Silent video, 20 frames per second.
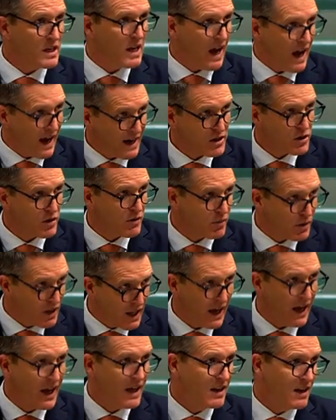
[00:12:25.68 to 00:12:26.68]
Action
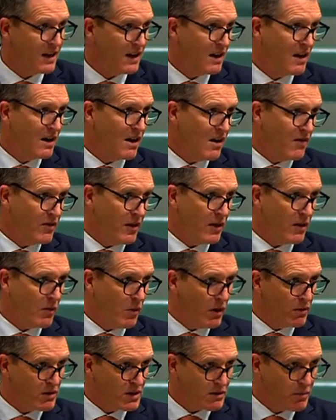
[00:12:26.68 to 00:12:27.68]
Plan that
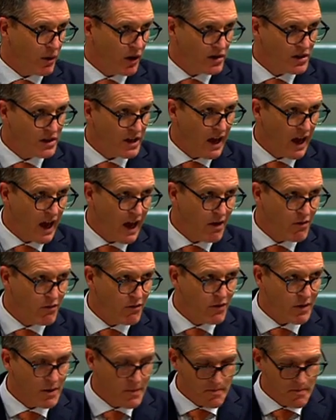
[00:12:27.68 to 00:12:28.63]
we were supposed to have